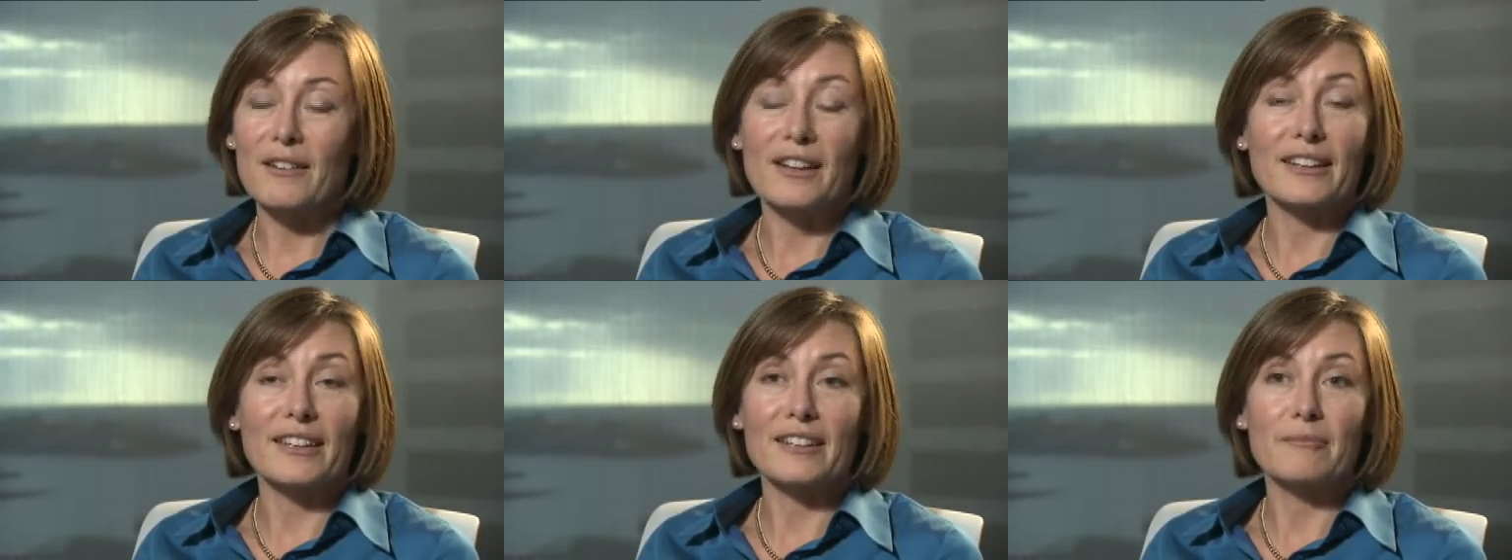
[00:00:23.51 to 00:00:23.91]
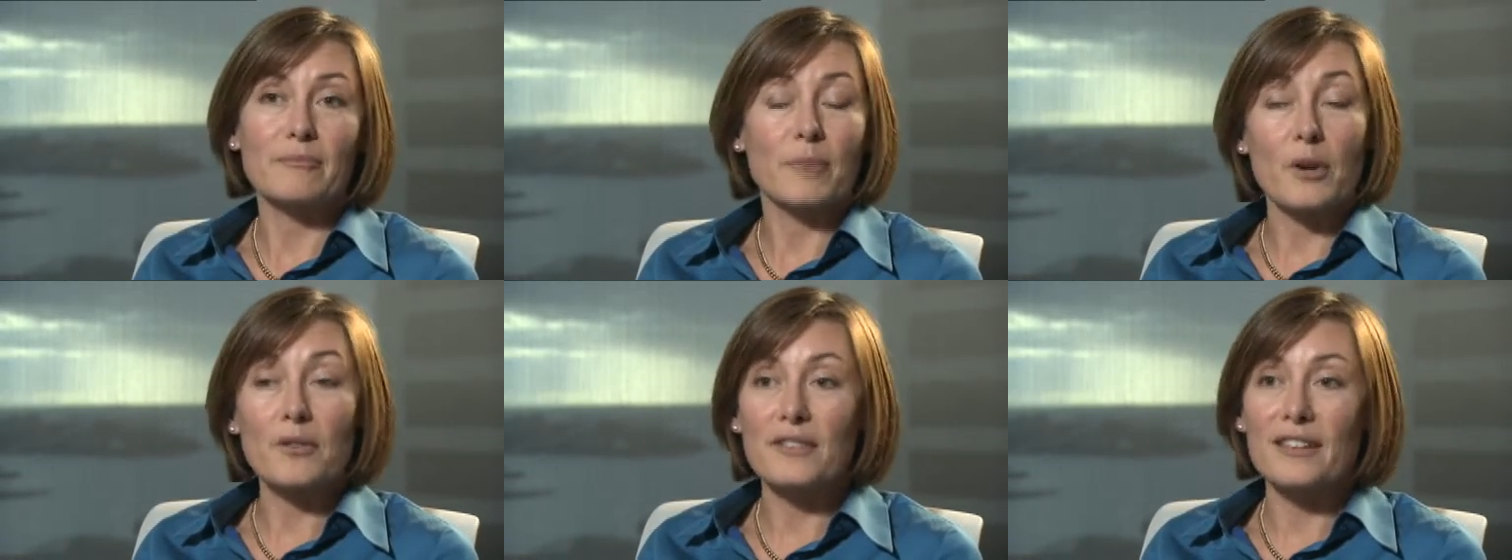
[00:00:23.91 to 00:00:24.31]
and I get
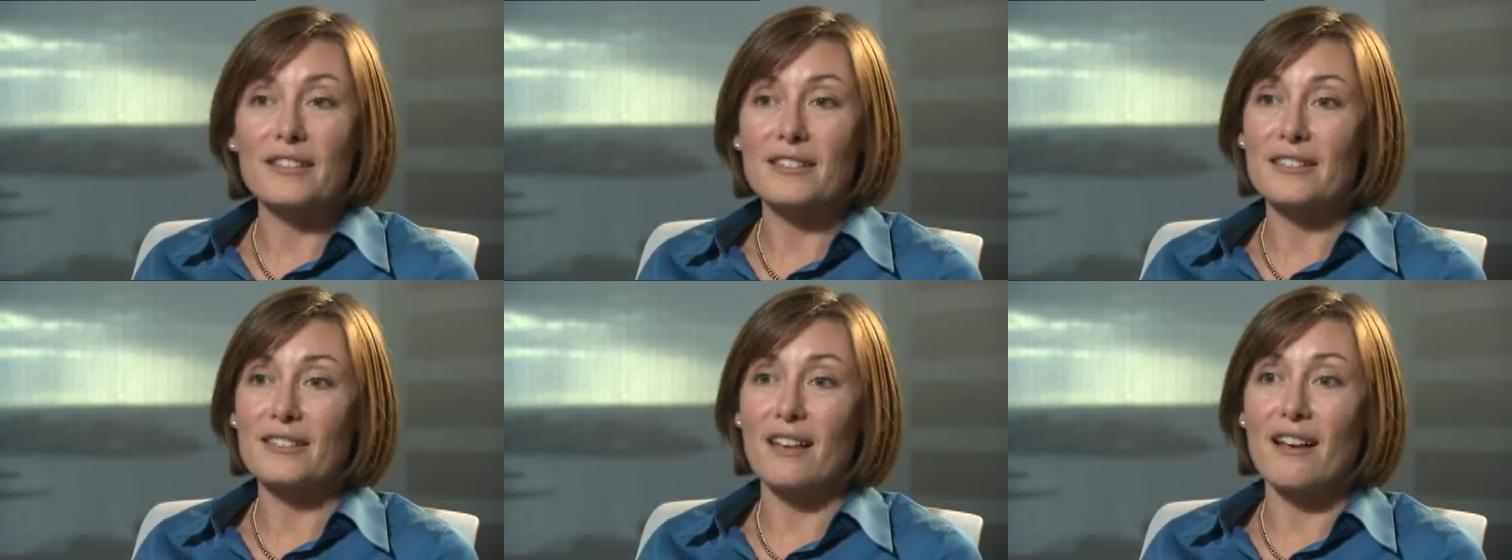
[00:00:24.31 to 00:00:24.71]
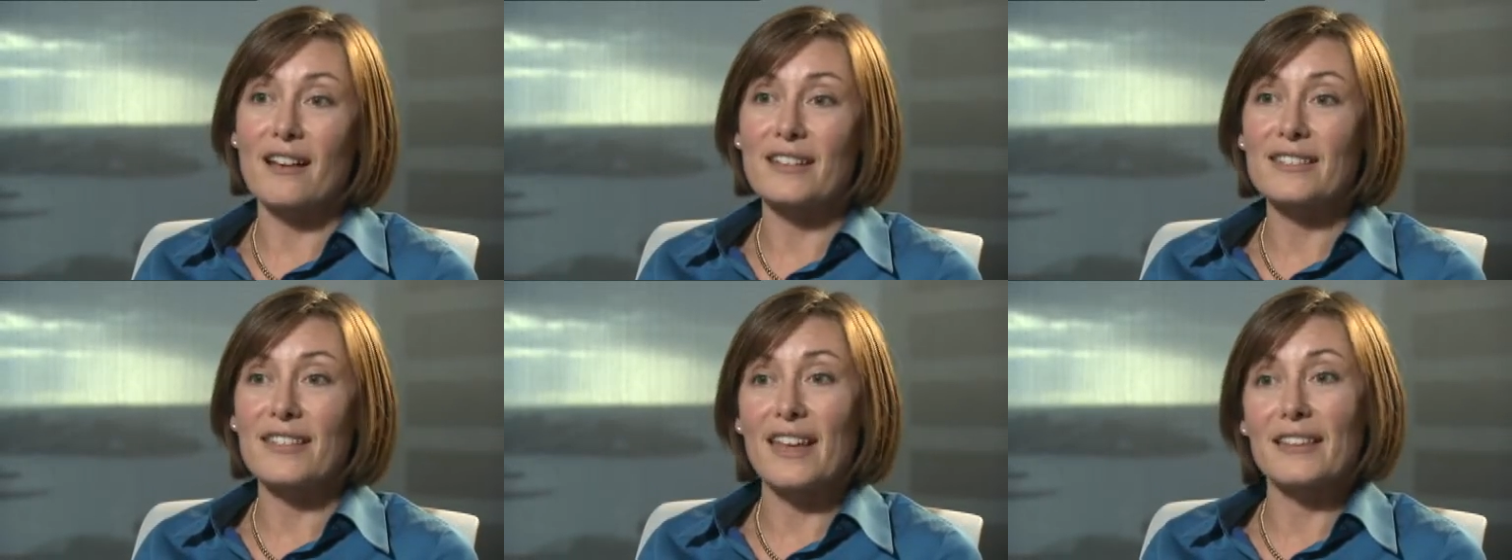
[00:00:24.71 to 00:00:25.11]
both
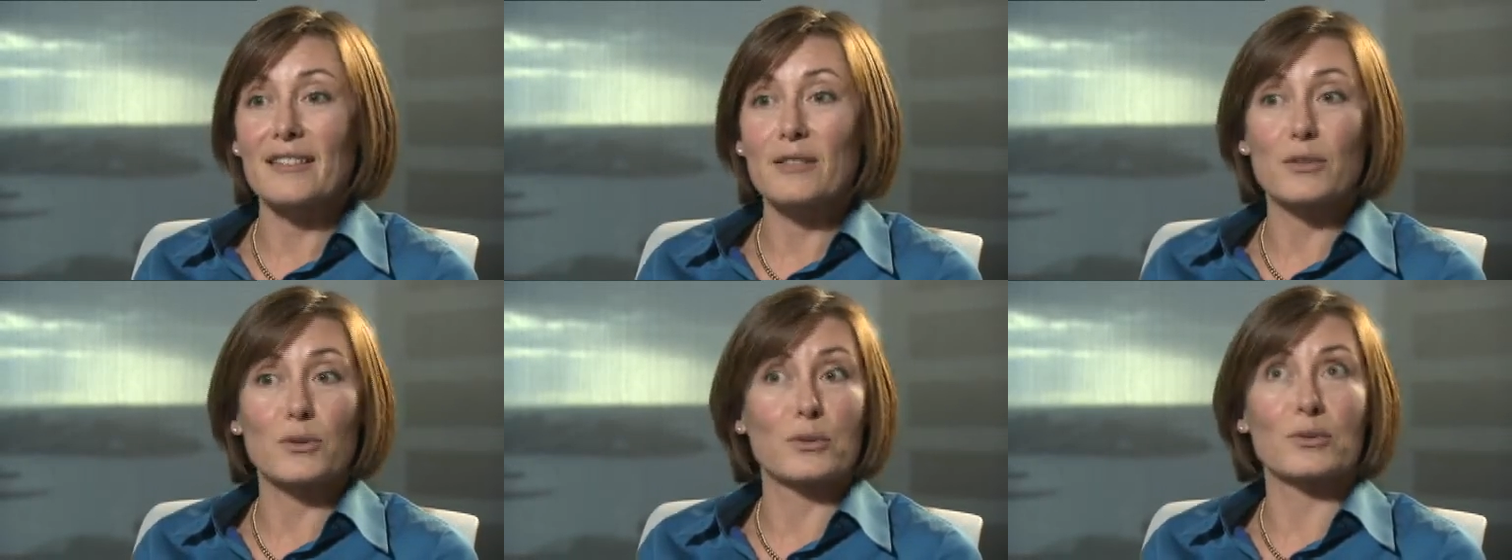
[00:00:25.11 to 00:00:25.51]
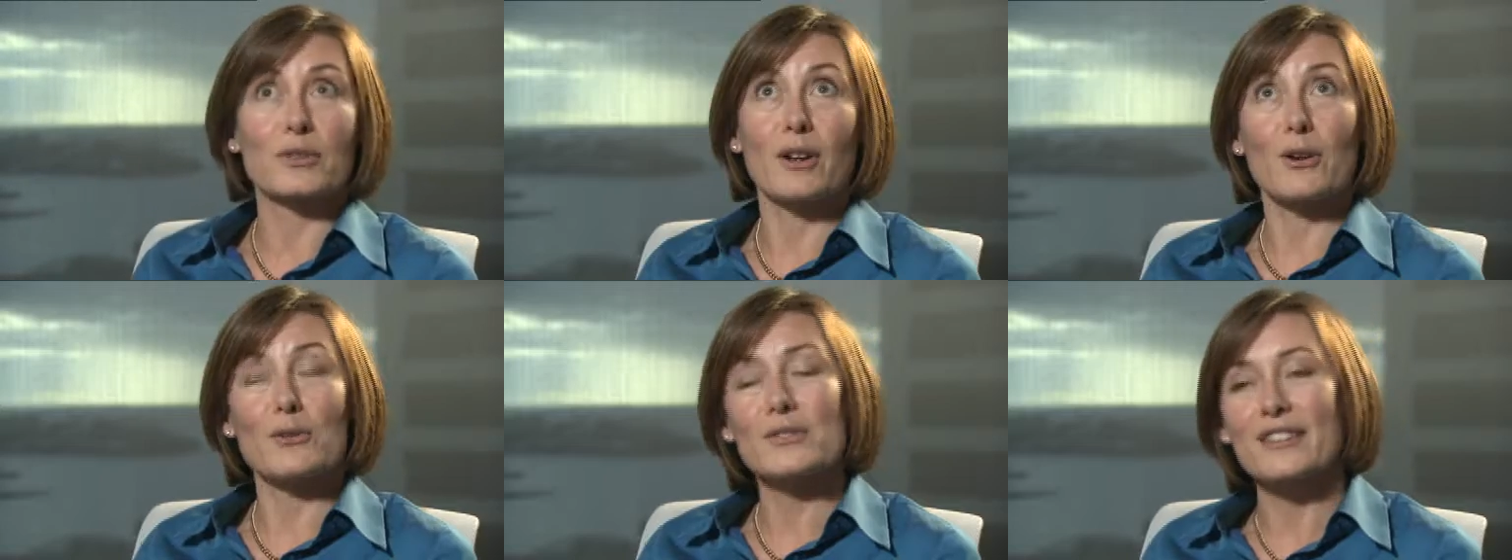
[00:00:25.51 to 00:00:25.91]
exercise and thought
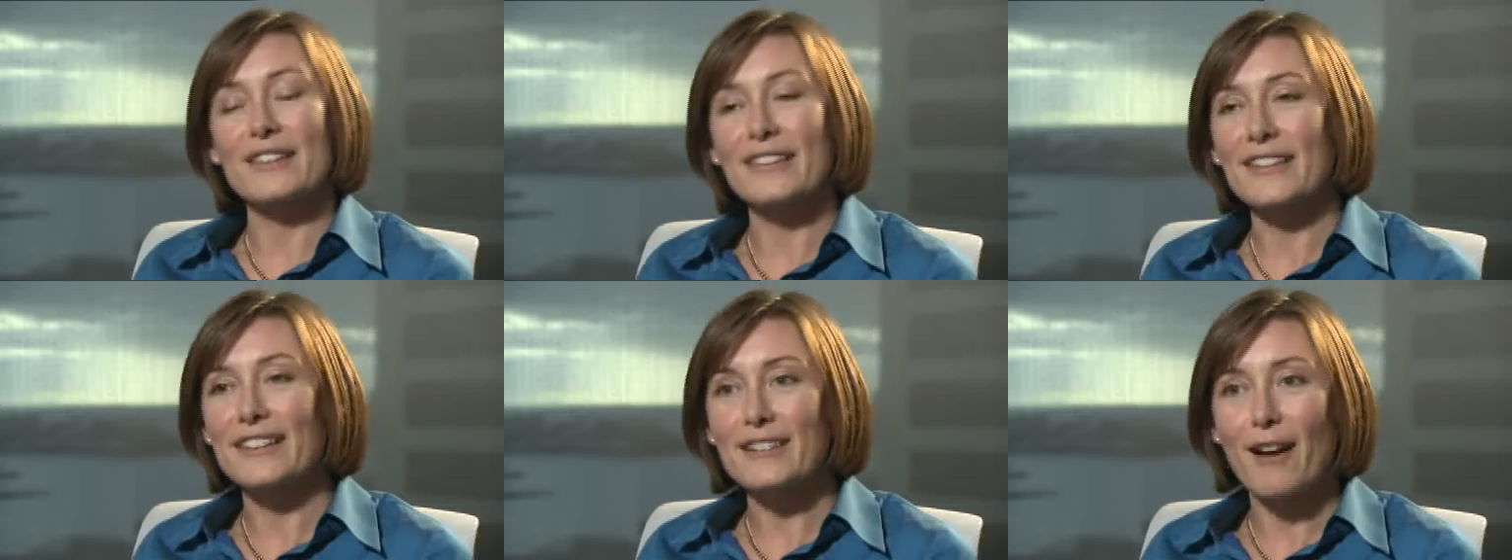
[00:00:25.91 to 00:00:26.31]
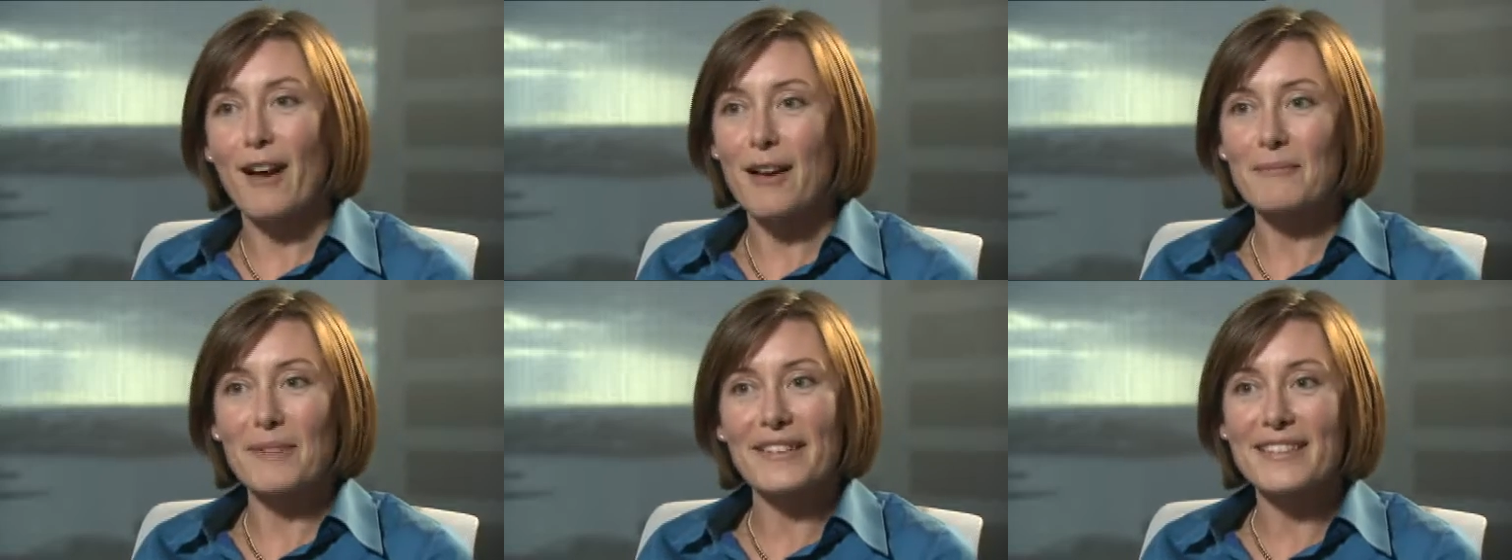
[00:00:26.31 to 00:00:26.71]
goal-seeking
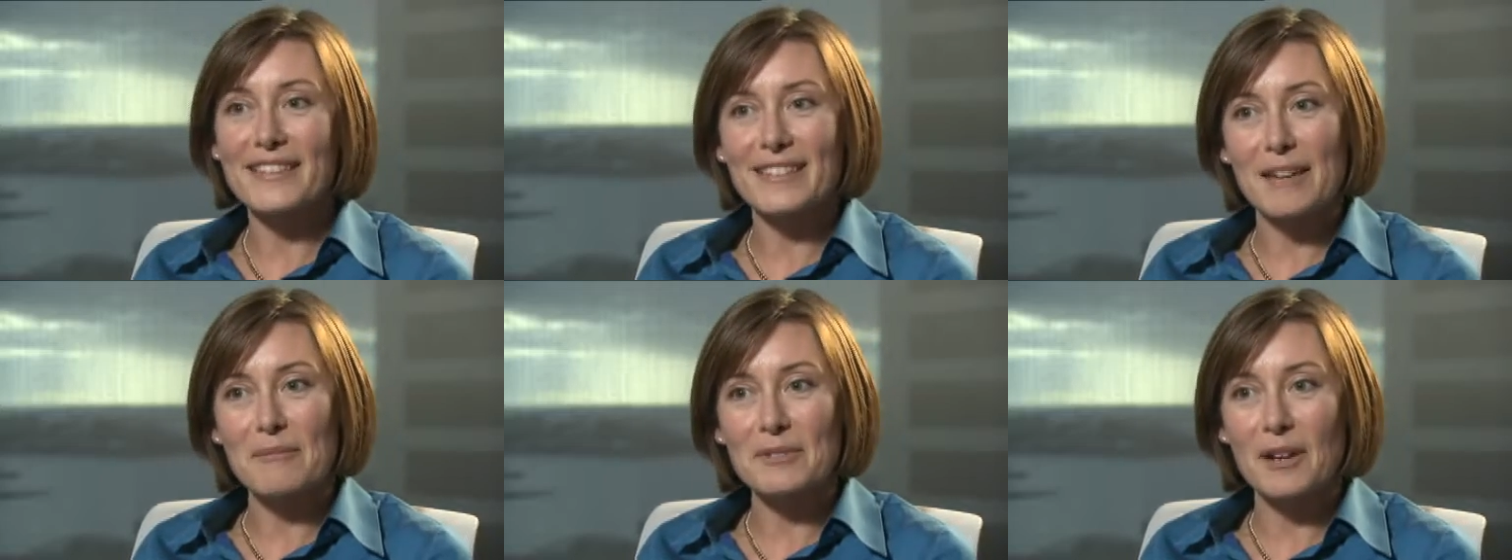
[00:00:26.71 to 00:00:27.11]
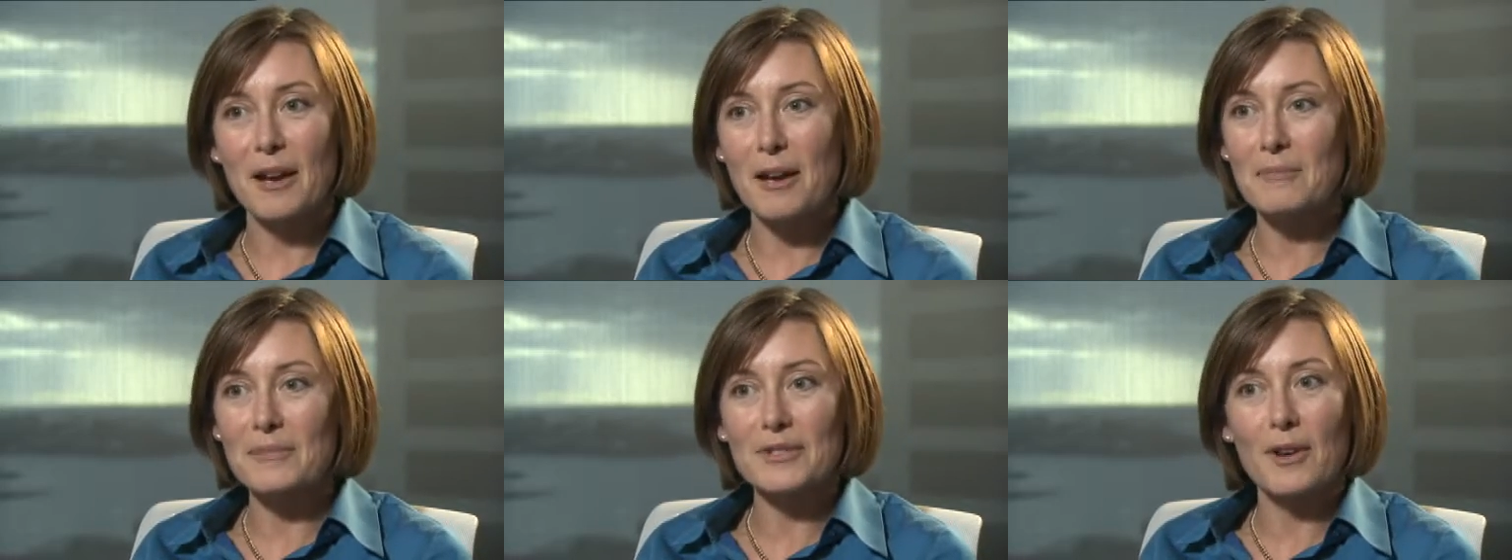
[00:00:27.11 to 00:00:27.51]
time at the same time.